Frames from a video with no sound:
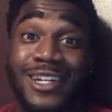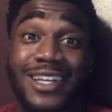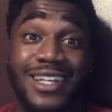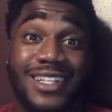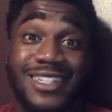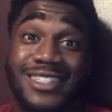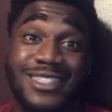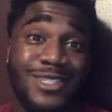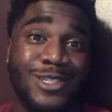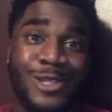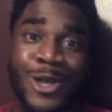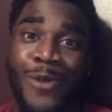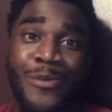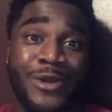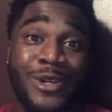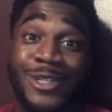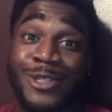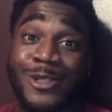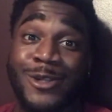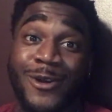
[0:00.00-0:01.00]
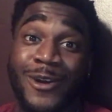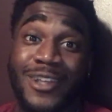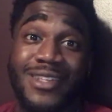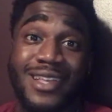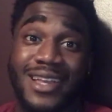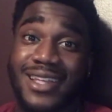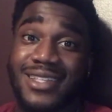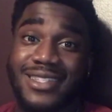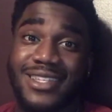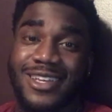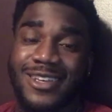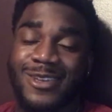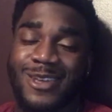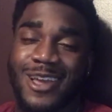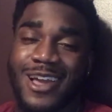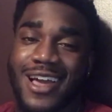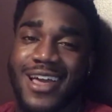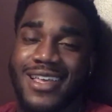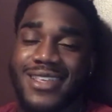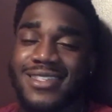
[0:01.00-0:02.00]
There's just so many stories I could tell you
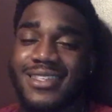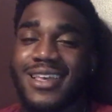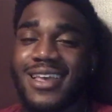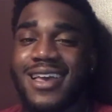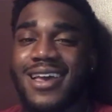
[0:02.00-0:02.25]
guys.